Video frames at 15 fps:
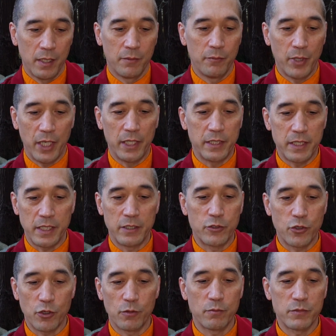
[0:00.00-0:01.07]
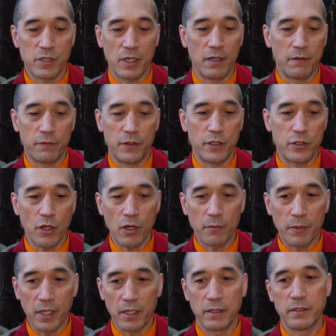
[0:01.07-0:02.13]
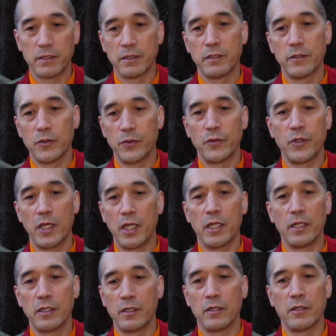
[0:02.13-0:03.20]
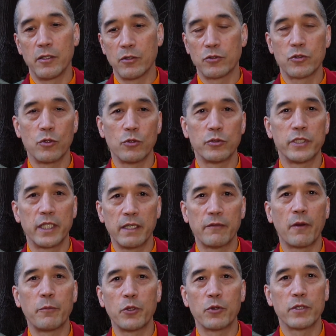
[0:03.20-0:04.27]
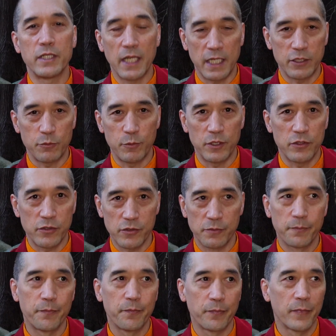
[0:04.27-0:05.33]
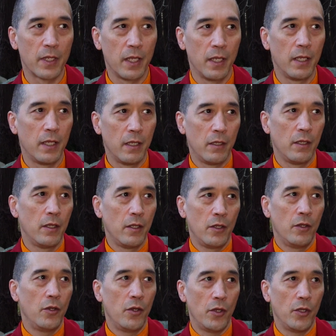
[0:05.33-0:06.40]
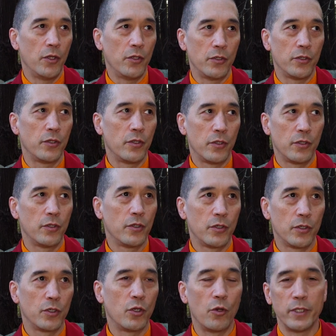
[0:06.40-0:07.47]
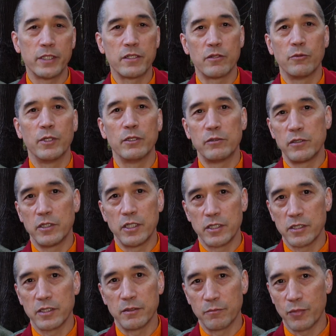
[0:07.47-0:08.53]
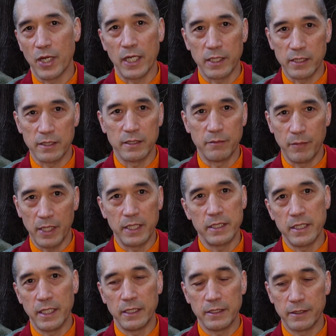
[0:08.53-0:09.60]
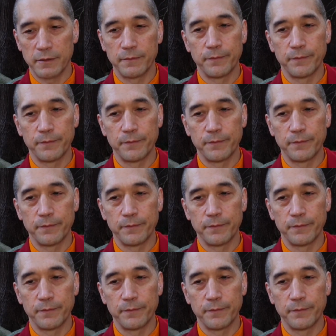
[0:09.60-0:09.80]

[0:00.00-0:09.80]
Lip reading: But in terms of the Dharma, then you're told to give up your attachments and go into the wilderness and practice and meditate.